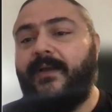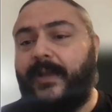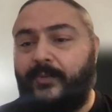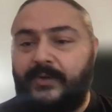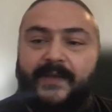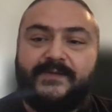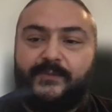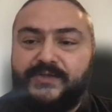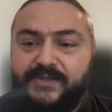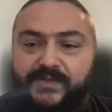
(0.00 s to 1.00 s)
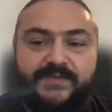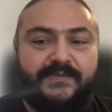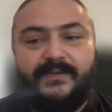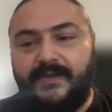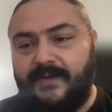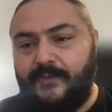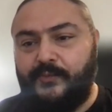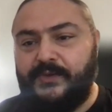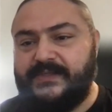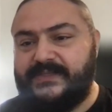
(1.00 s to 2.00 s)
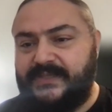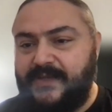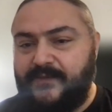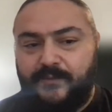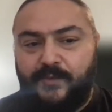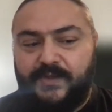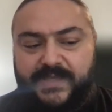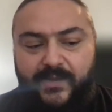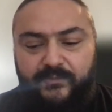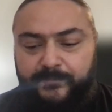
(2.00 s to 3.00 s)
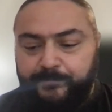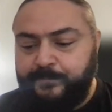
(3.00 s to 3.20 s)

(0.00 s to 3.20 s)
I'm going to ask questions. We'll see if it works out.